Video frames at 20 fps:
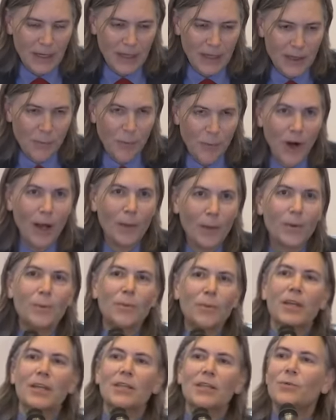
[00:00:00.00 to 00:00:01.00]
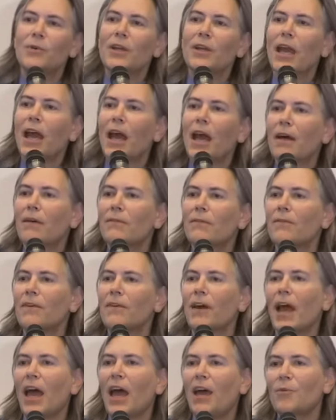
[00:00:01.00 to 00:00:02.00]
The problem is we have
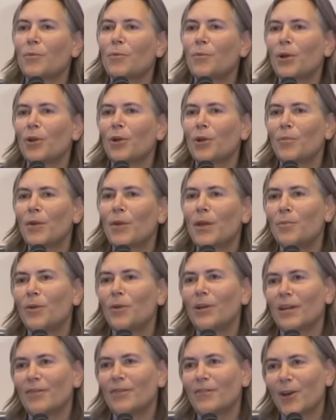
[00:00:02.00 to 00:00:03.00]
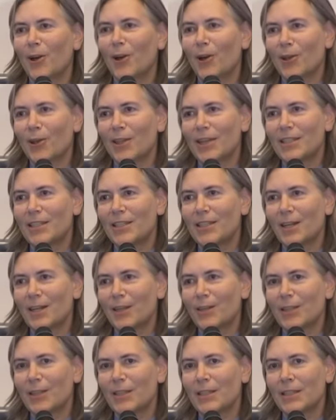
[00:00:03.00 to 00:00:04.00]
500 million people living on these
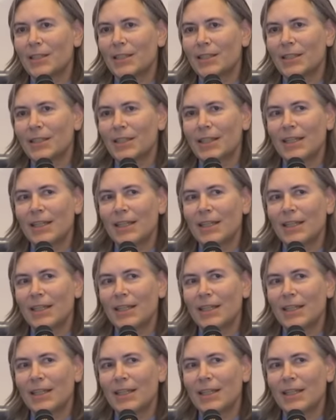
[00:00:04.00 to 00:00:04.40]
deltas.